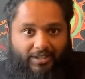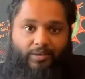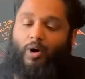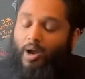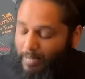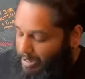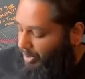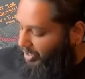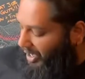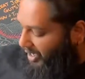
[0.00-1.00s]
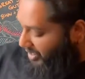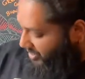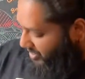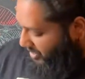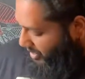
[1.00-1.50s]
What I mean by that
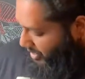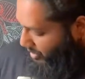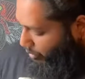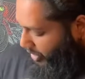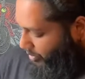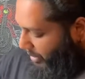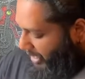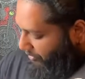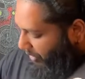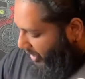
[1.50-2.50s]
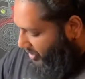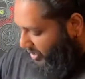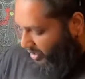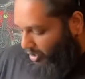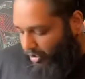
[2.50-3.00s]
is, what you may find in
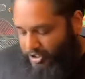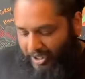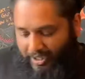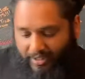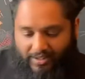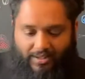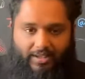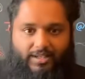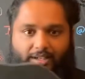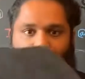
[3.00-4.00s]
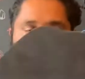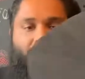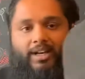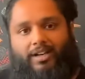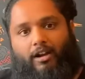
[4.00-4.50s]
a lot of jackets is something
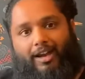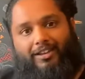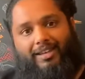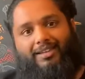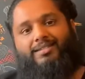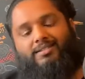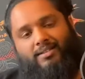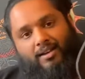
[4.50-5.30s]
like this.